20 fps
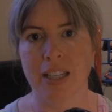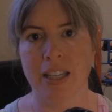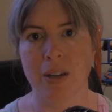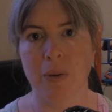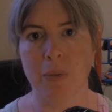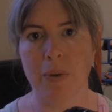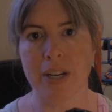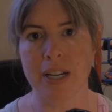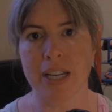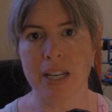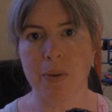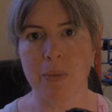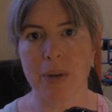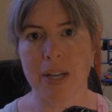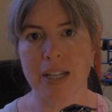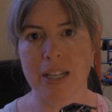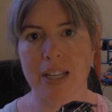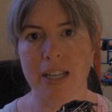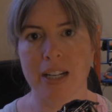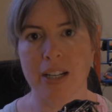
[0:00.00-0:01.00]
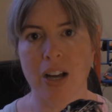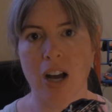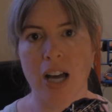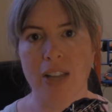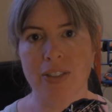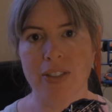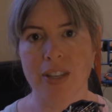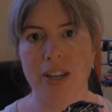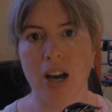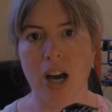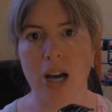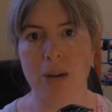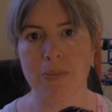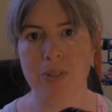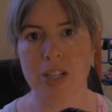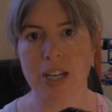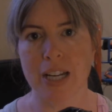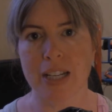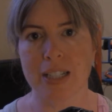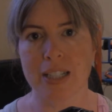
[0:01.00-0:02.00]
when he went and got the
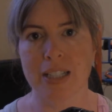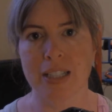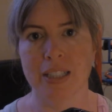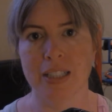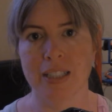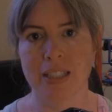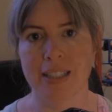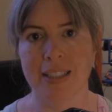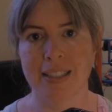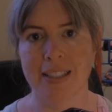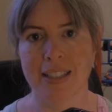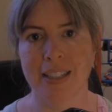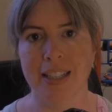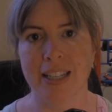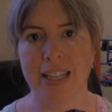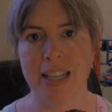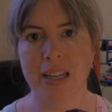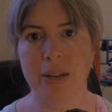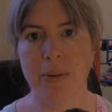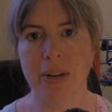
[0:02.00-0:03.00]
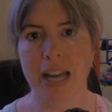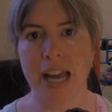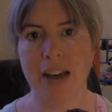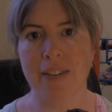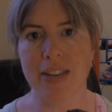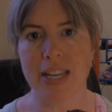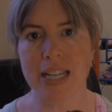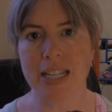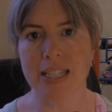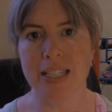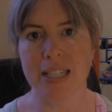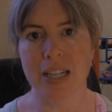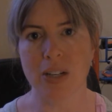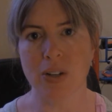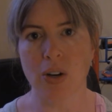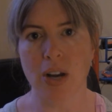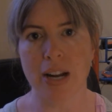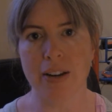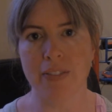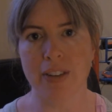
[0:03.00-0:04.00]
object, he would have instant
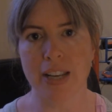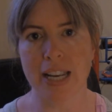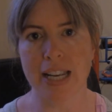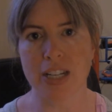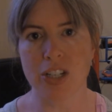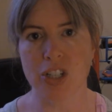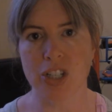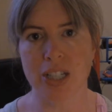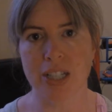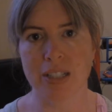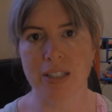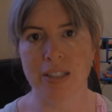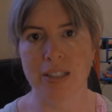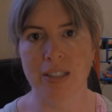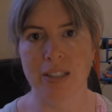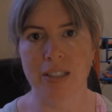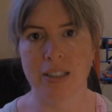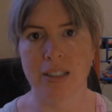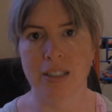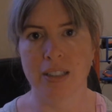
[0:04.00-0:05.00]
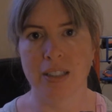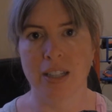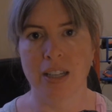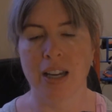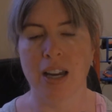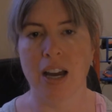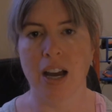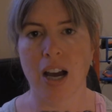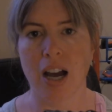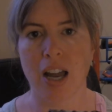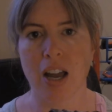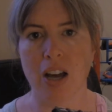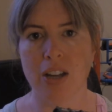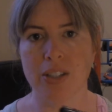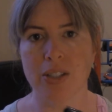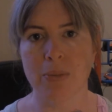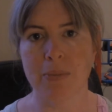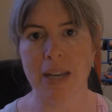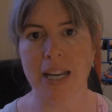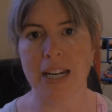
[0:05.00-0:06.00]
gratification. I
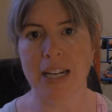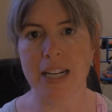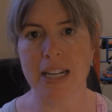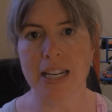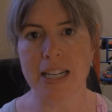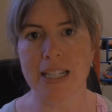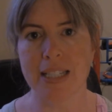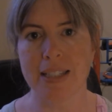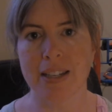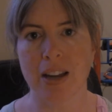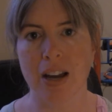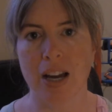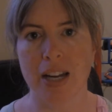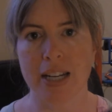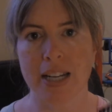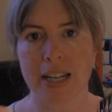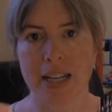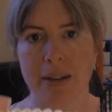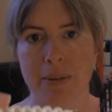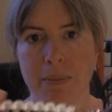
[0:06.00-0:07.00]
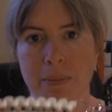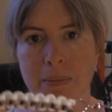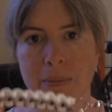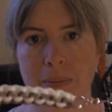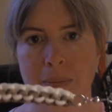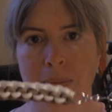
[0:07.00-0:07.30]
also made it easy on him